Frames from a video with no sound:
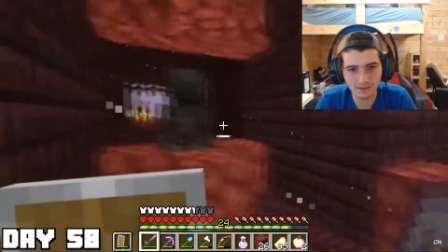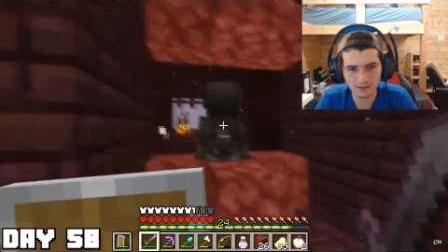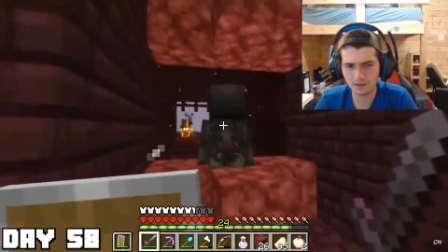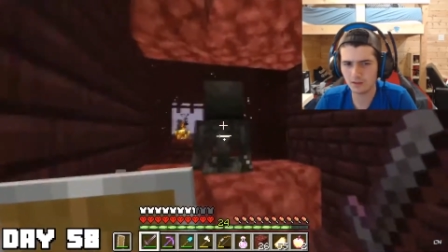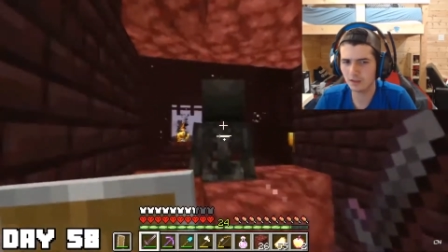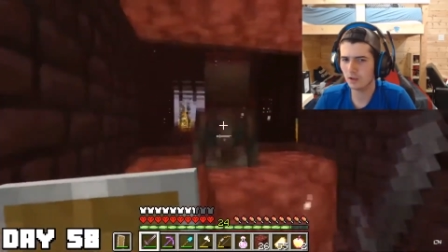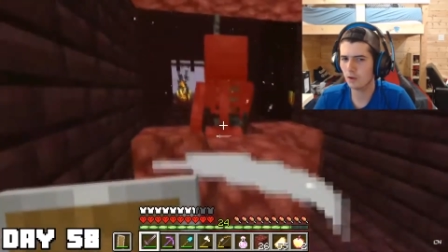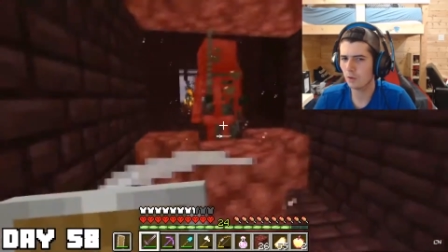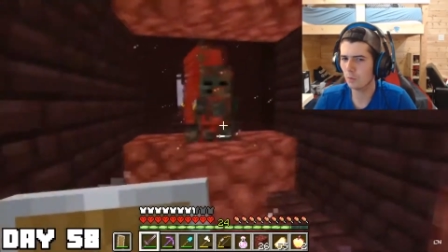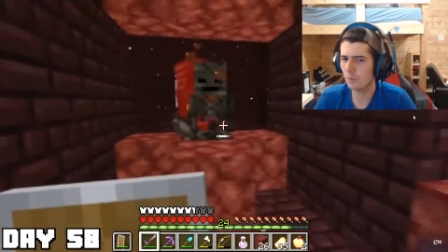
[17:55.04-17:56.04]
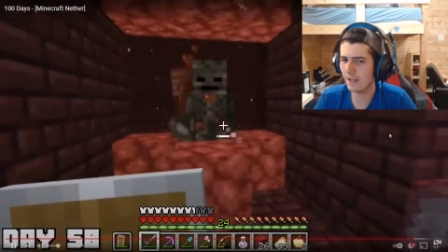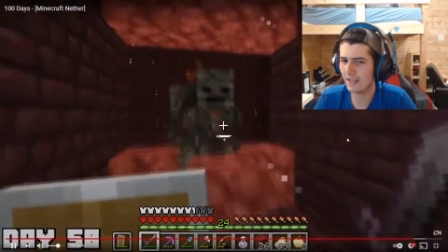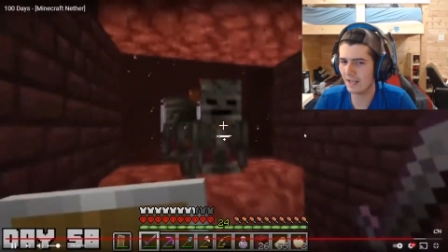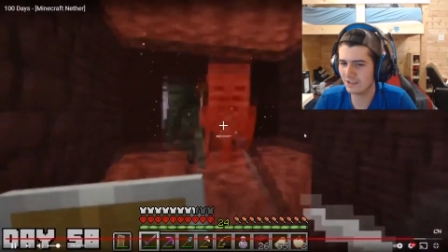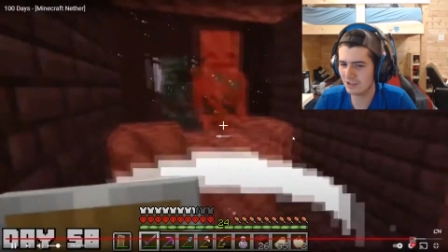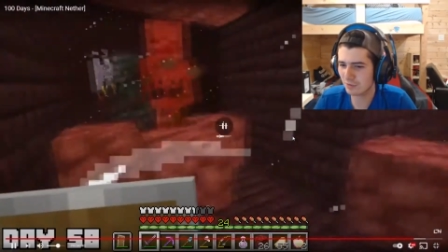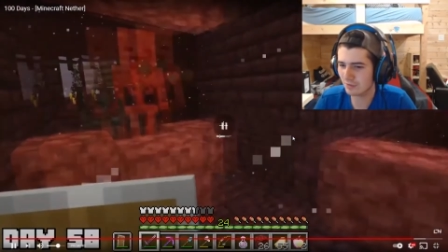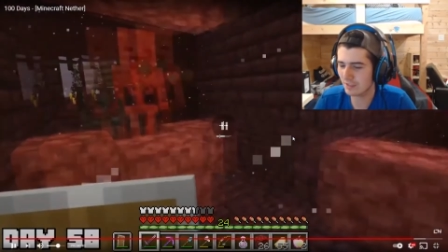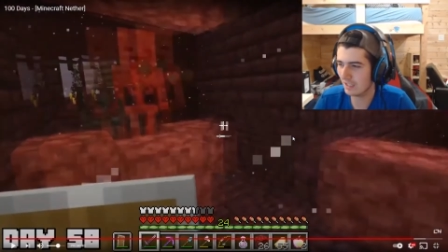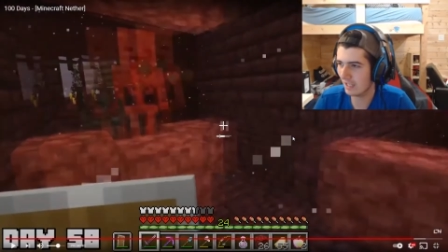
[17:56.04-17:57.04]
fortress and didn't Wait, find I just
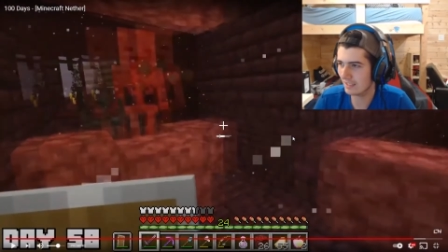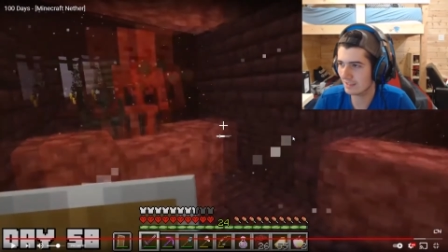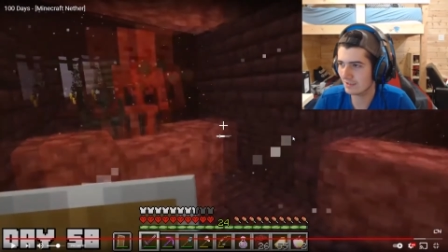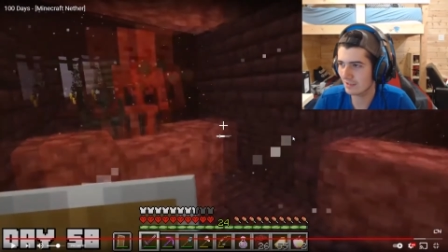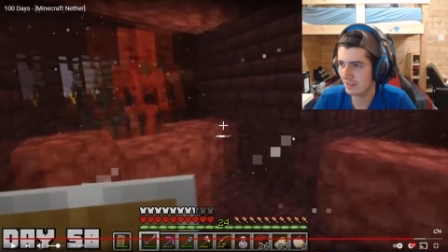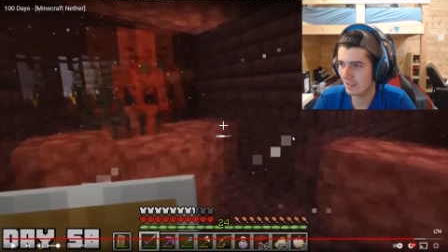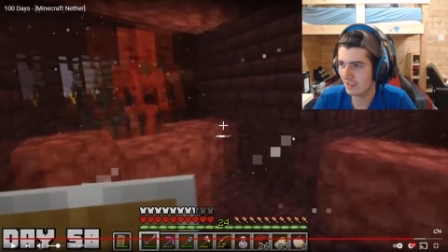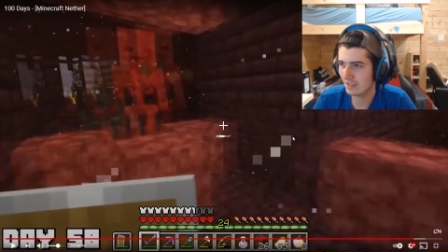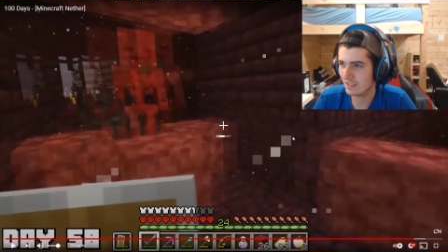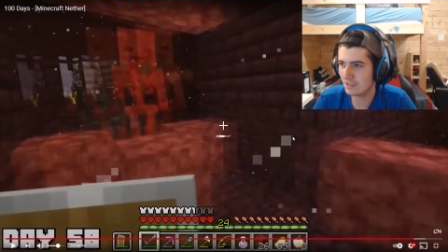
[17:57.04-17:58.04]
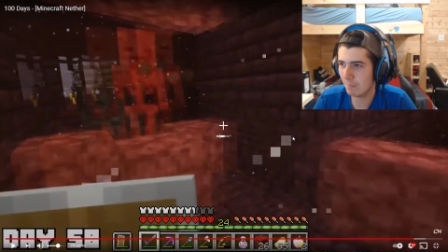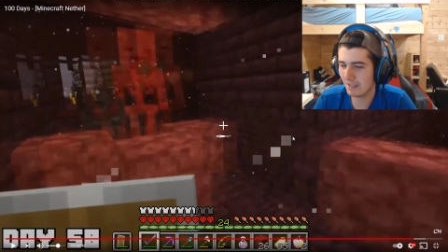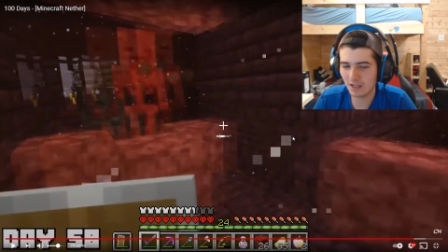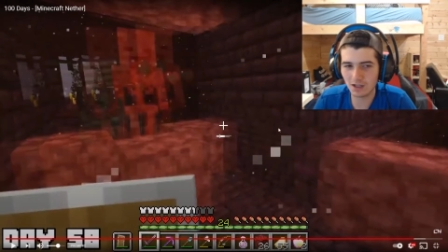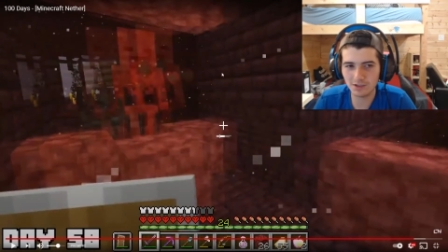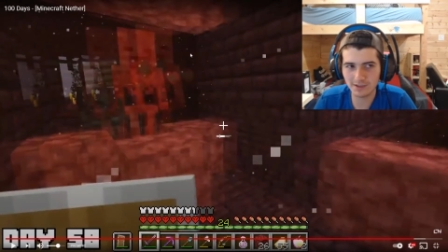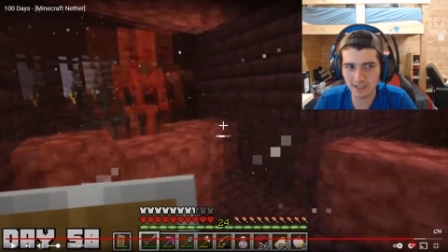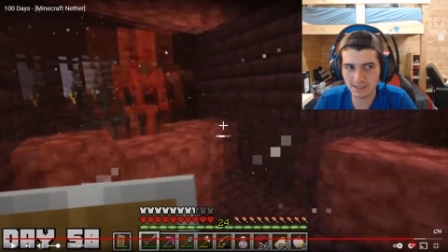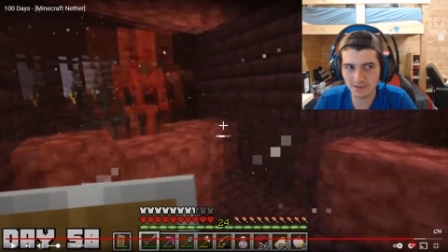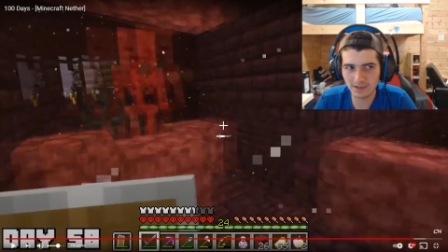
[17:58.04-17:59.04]
realized. He's spending 100
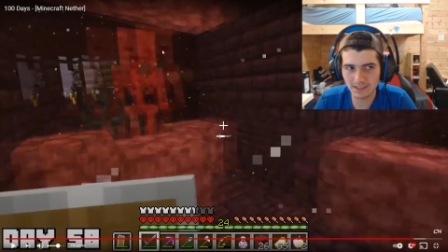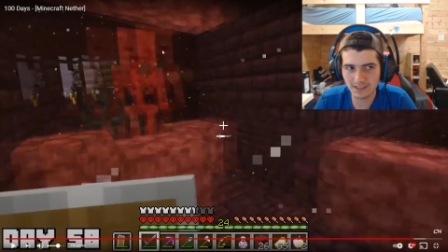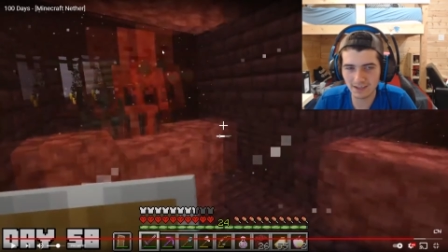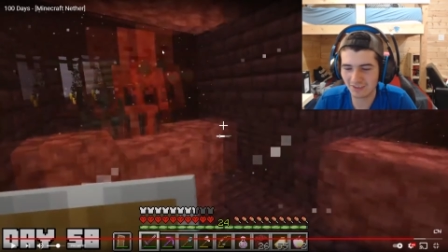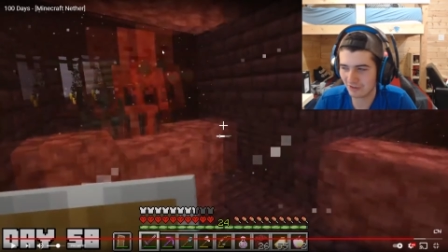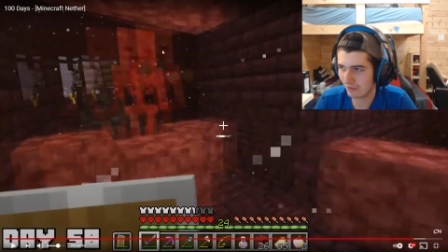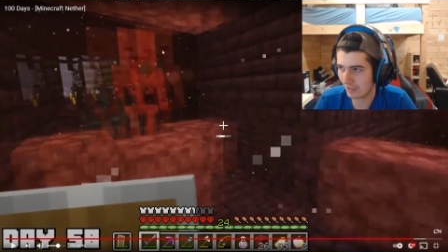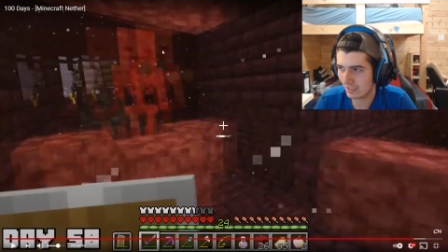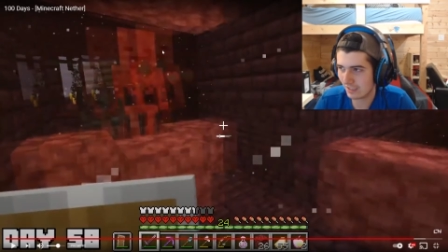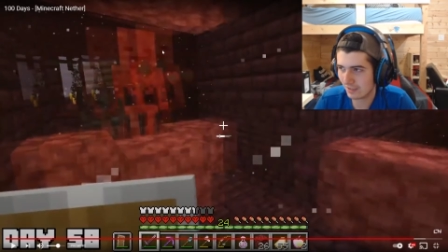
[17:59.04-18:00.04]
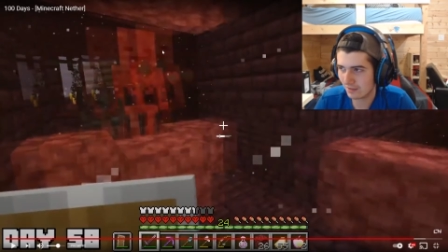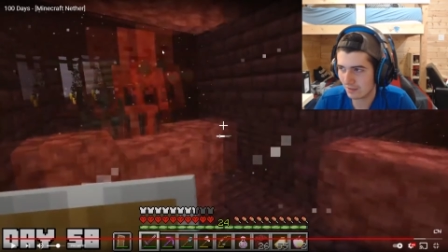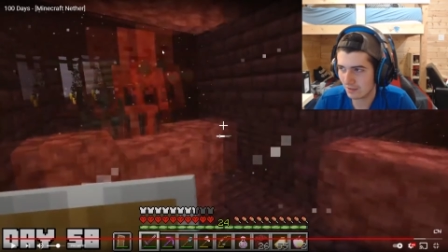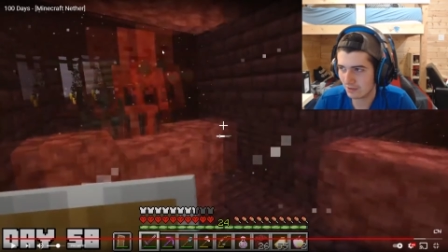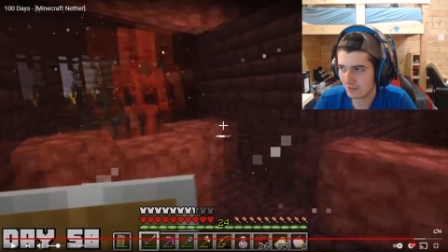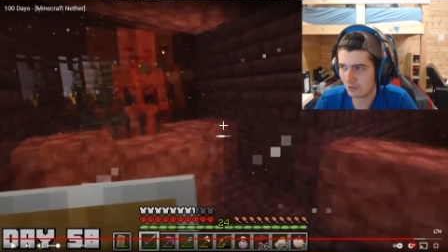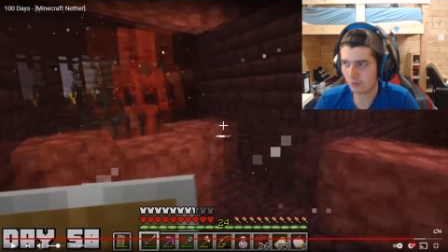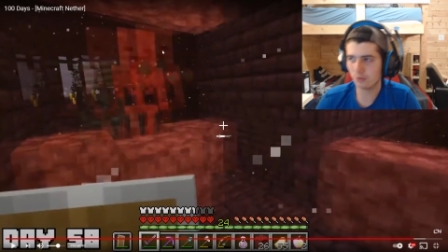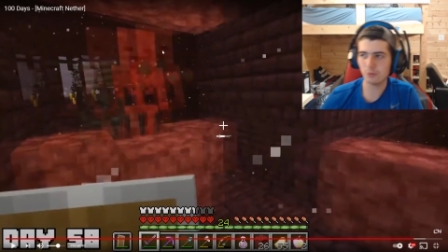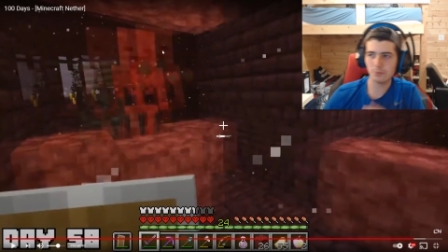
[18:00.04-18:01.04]
days in the nether, right?
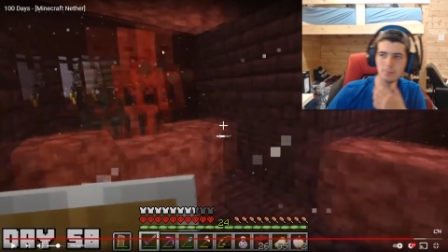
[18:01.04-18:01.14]
So,